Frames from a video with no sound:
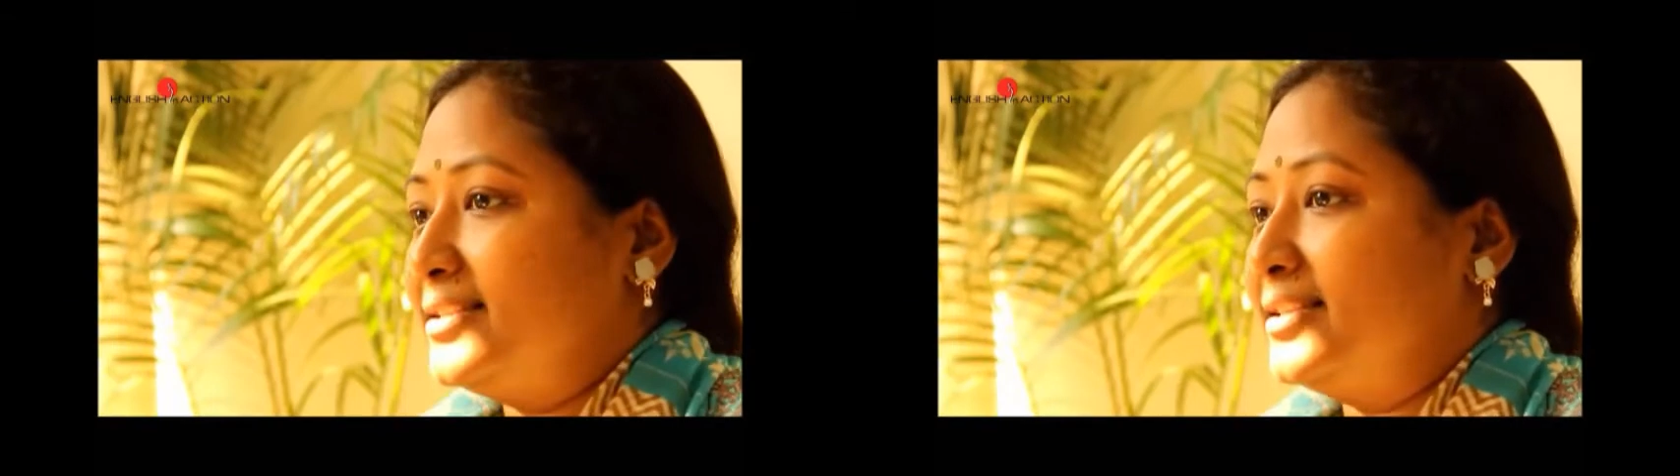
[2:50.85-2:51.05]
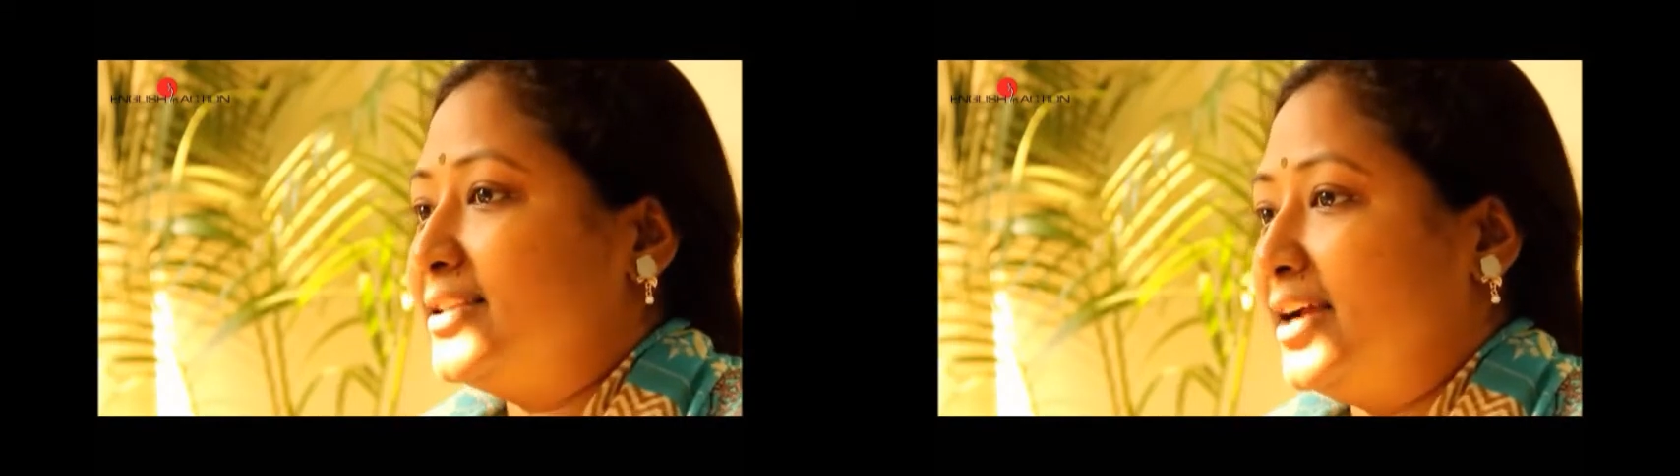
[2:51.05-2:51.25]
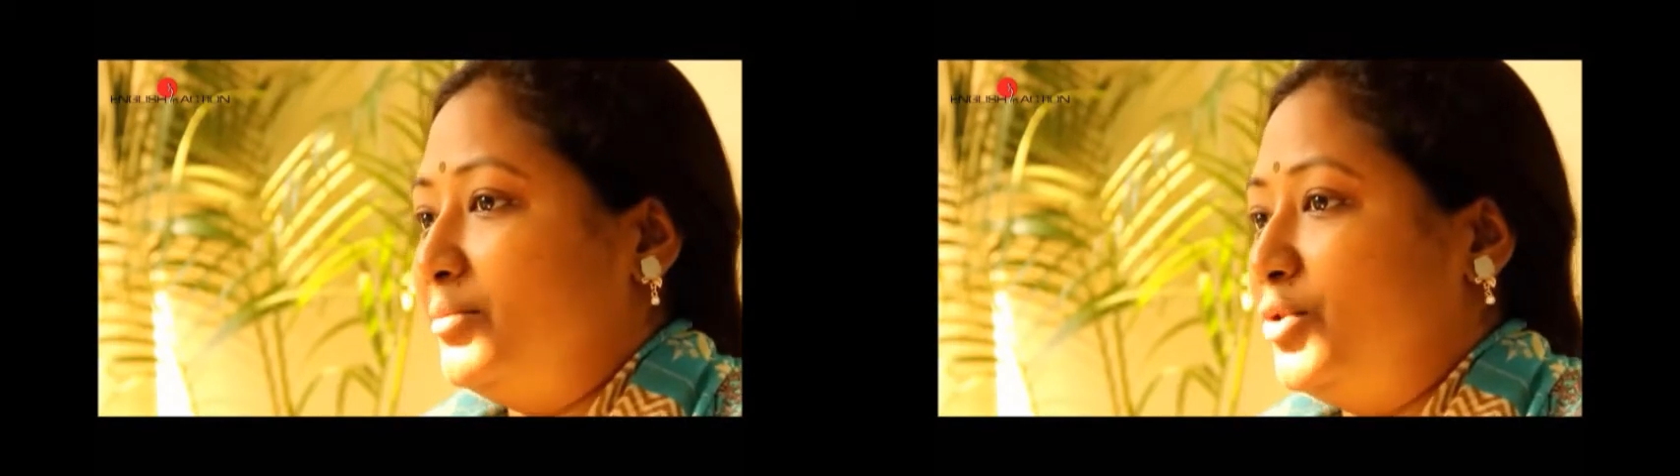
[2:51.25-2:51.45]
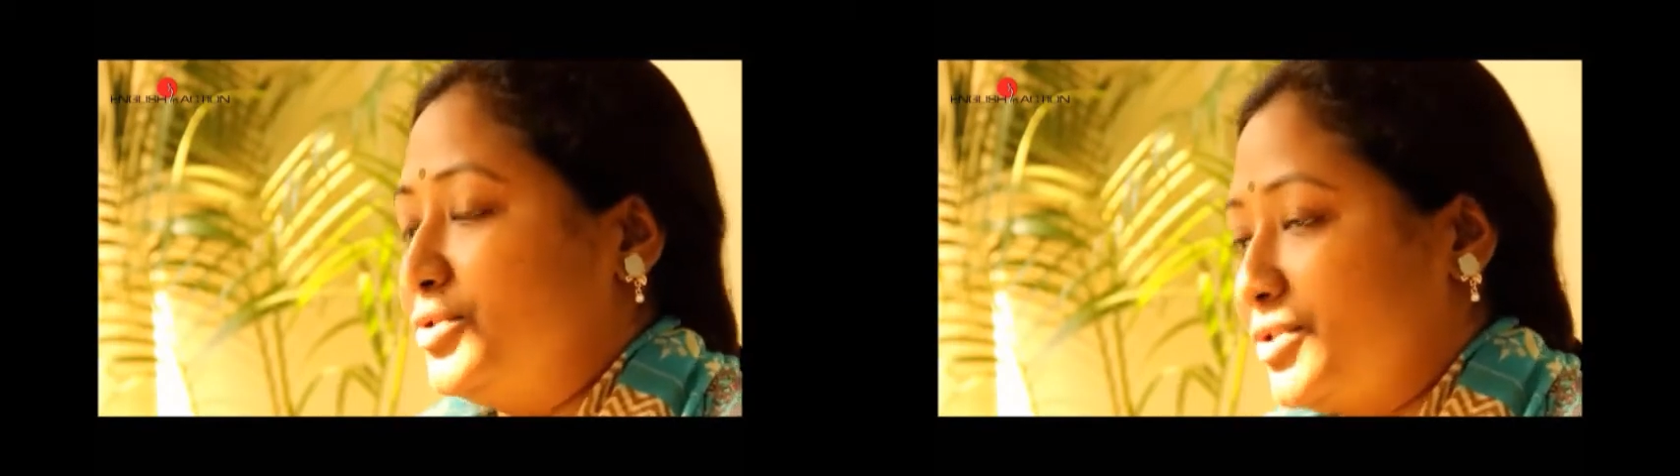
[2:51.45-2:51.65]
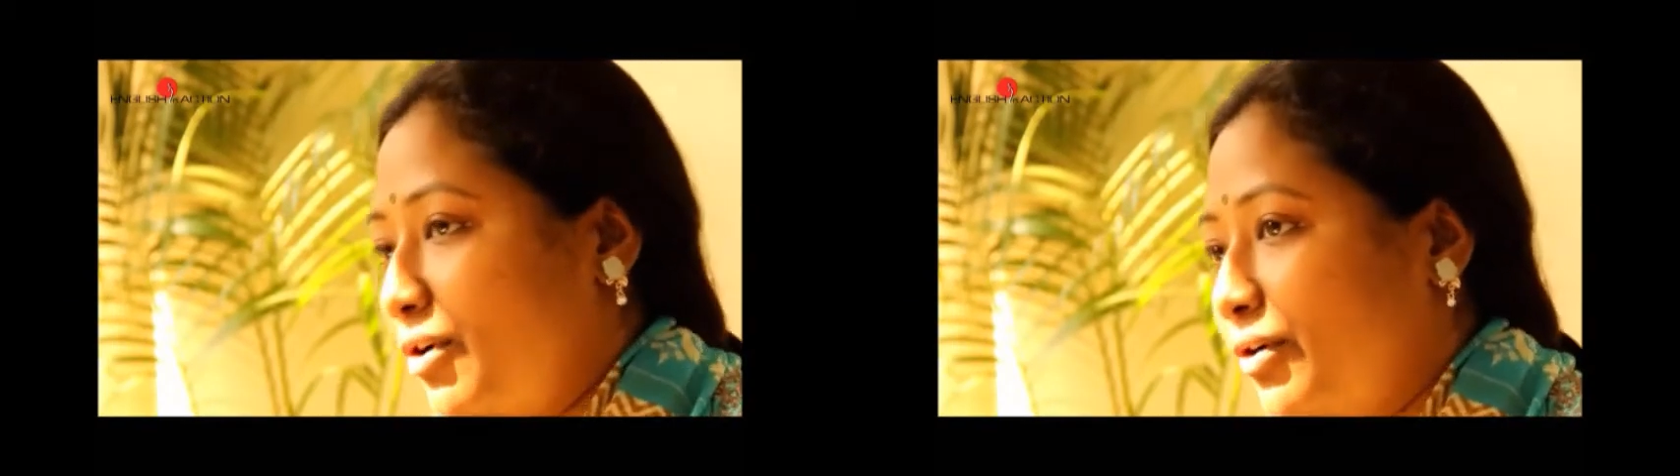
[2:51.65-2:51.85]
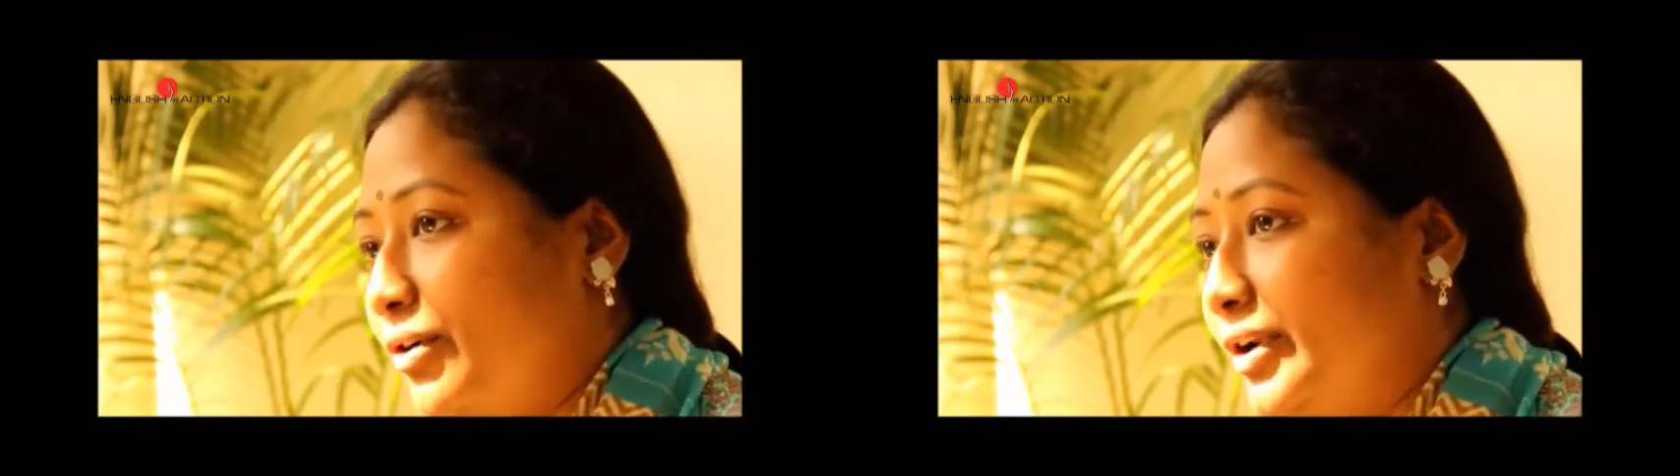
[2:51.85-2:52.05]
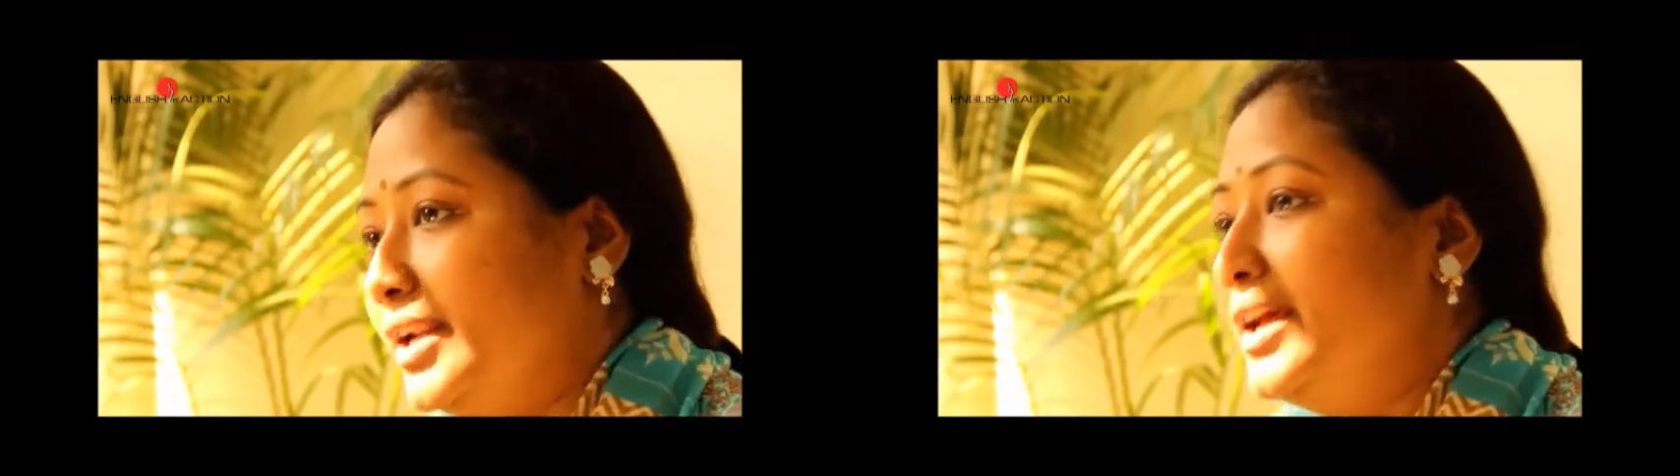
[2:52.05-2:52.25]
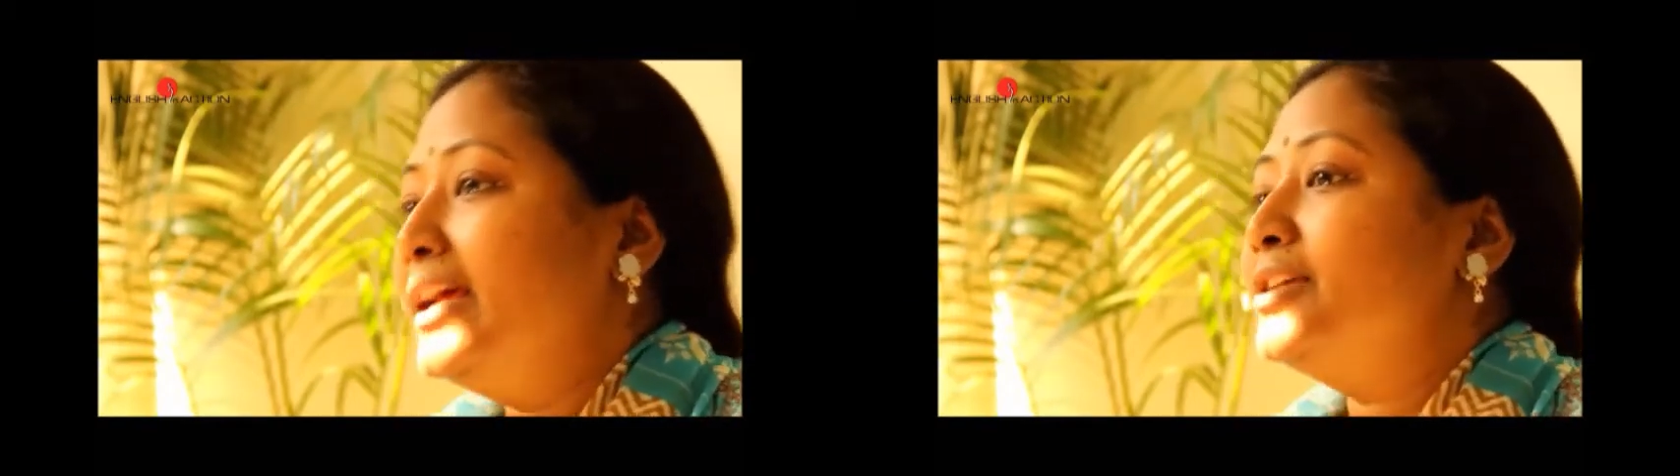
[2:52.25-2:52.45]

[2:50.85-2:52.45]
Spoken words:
the time goes on,